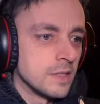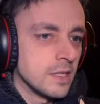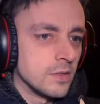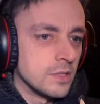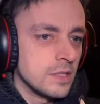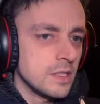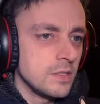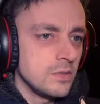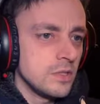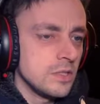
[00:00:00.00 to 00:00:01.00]
Hang on, didn't I
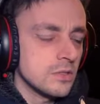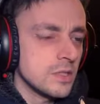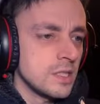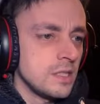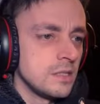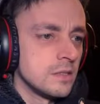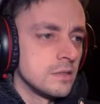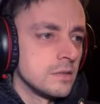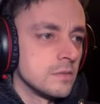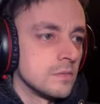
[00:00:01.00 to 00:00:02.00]
loot these already?
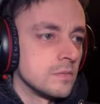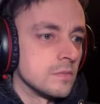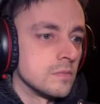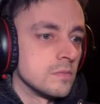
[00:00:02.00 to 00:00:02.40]
Hmm.